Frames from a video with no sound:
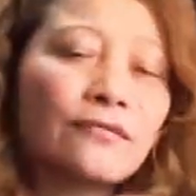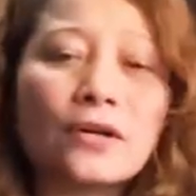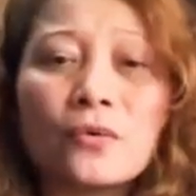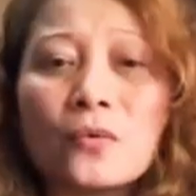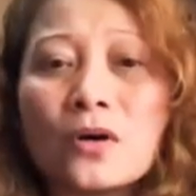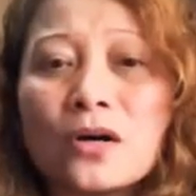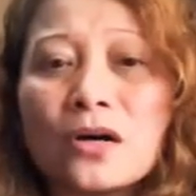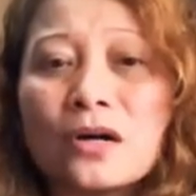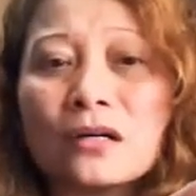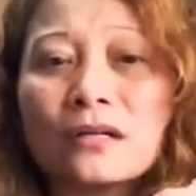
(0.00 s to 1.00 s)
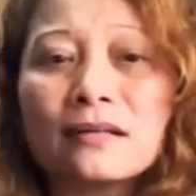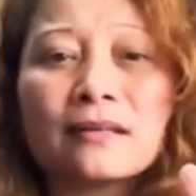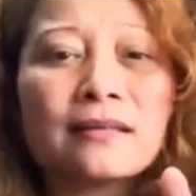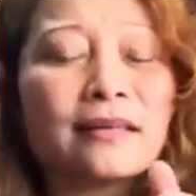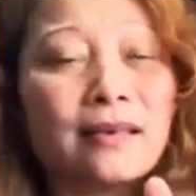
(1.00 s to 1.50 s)
for a walk,
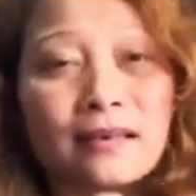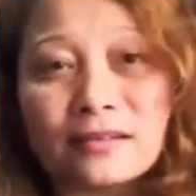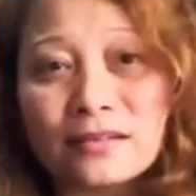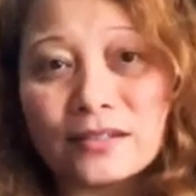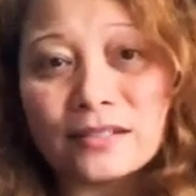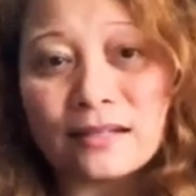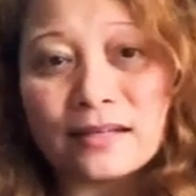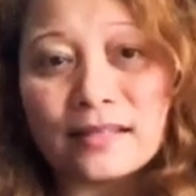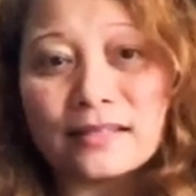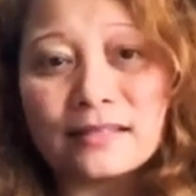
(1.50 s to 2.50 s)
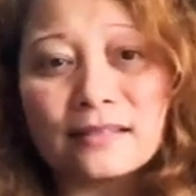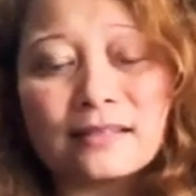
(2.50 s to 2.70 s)
exercise.